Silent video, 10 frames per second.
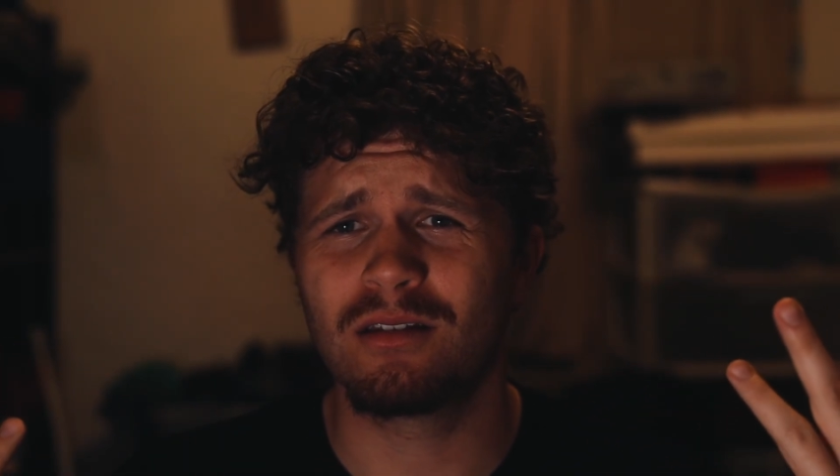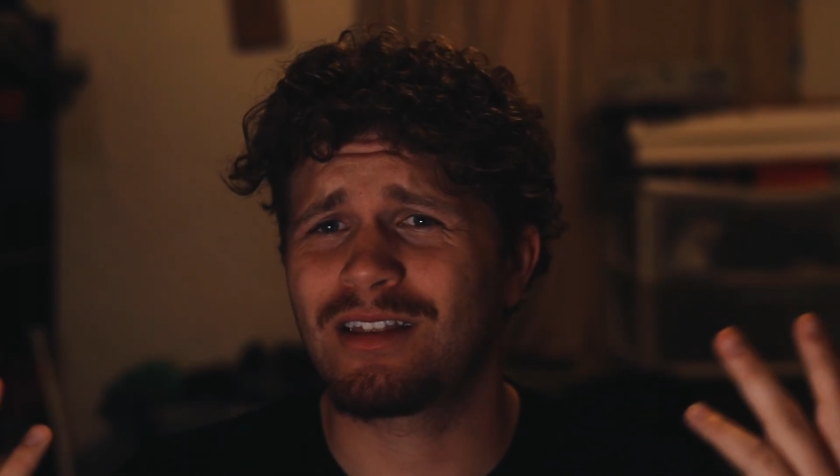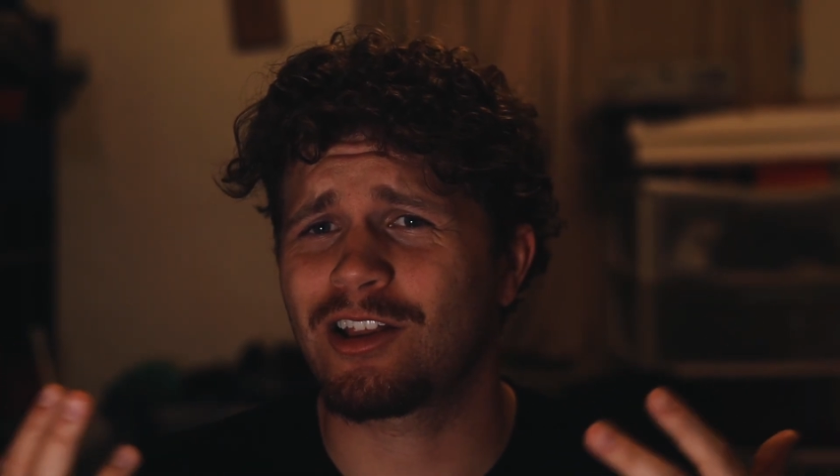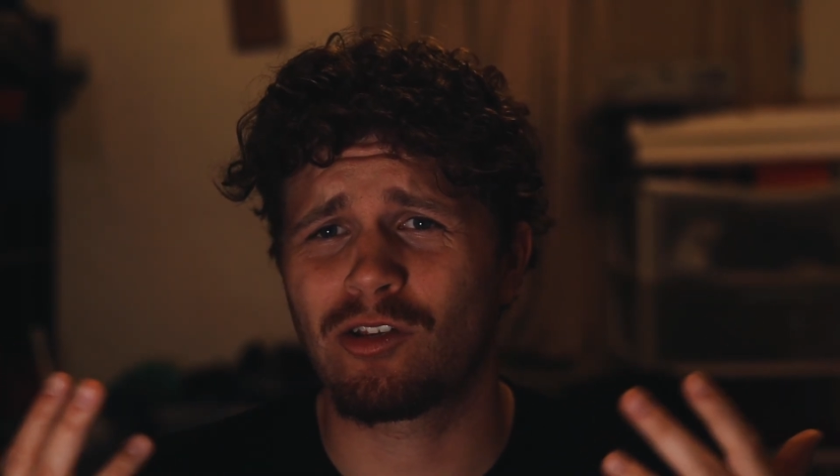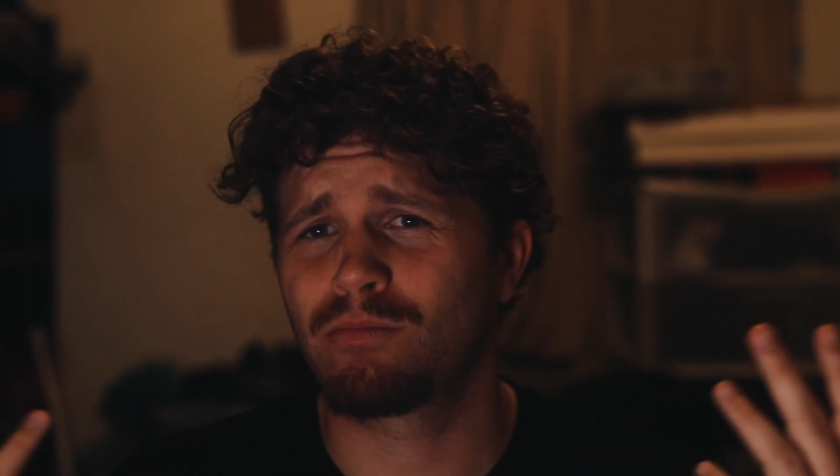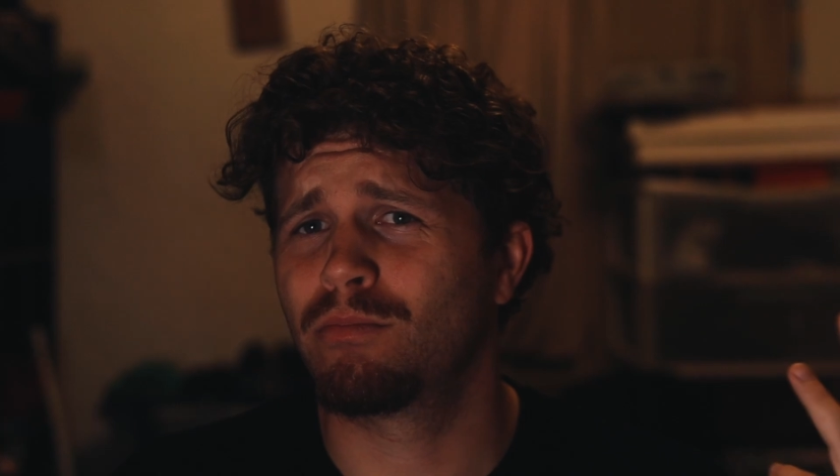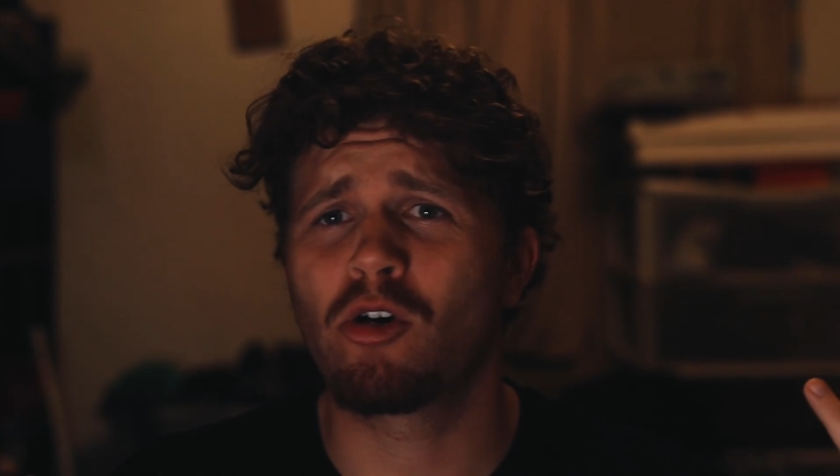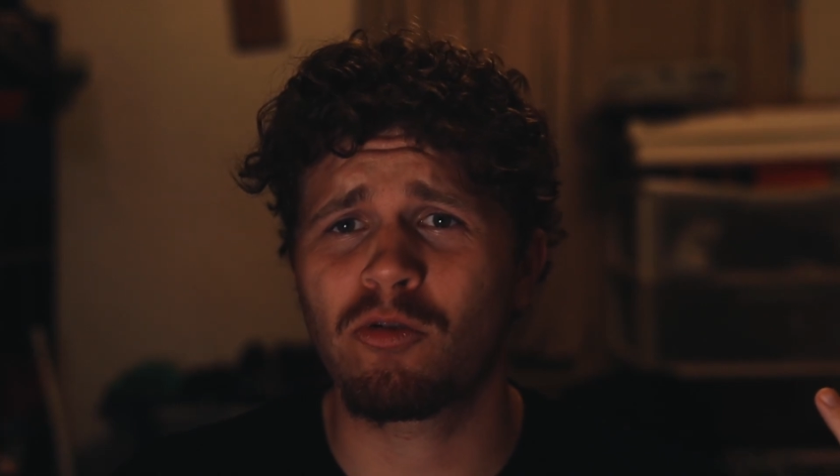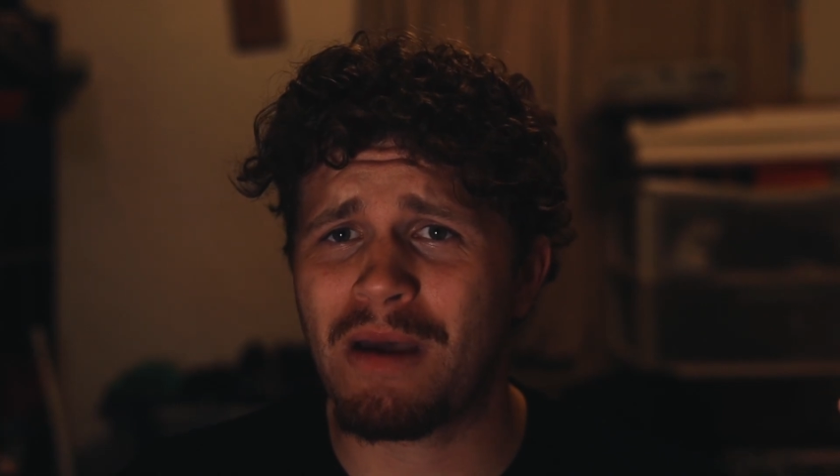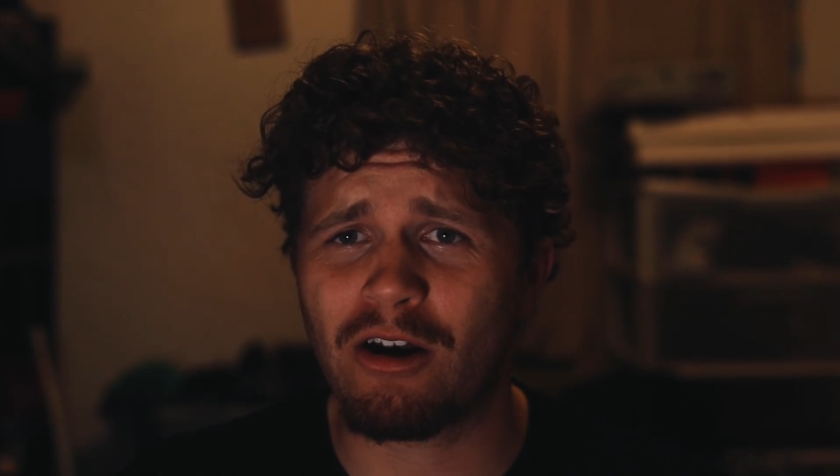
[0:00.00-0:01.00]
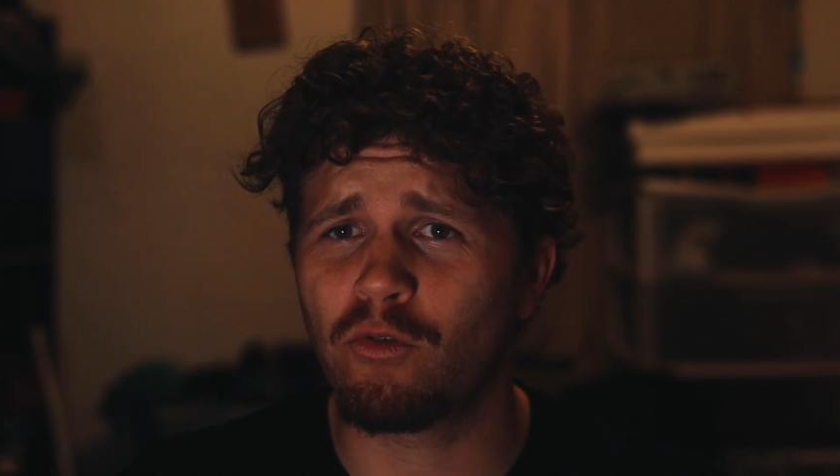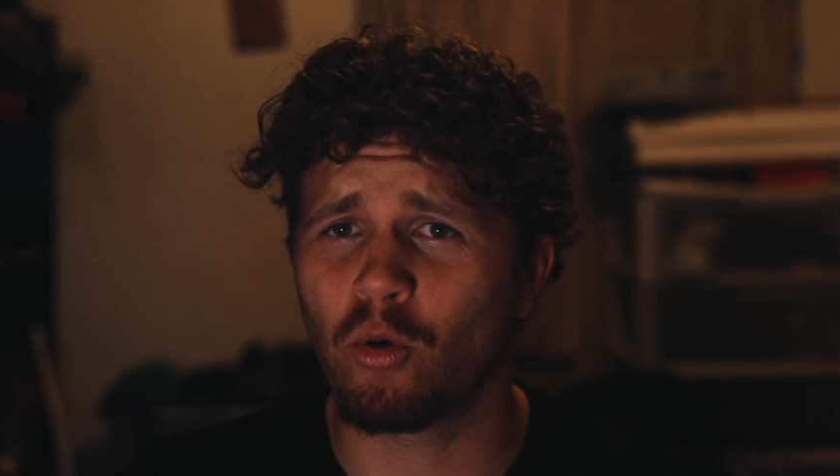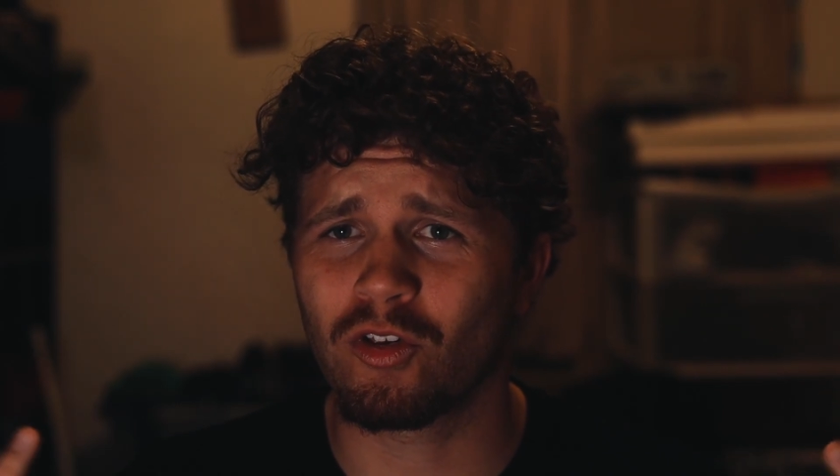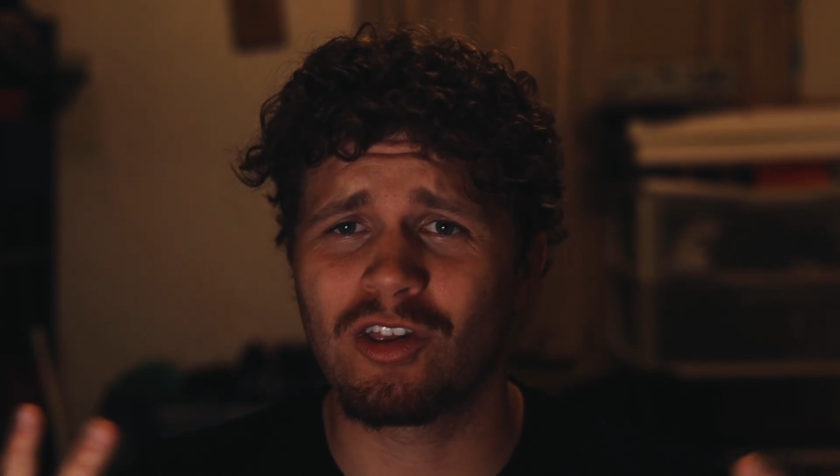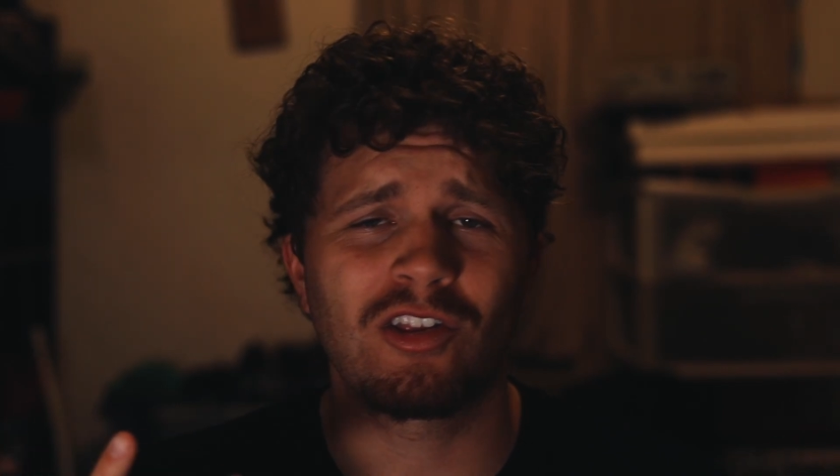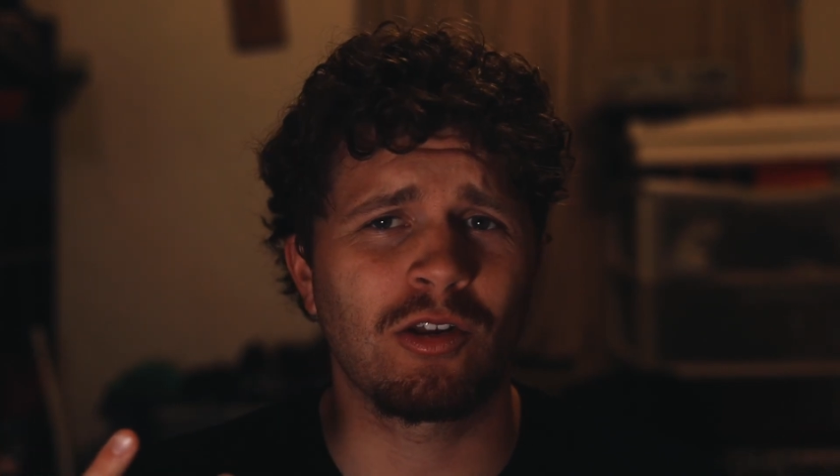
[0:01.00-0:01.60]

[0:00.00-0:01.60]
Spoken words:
that's most Battle Forces,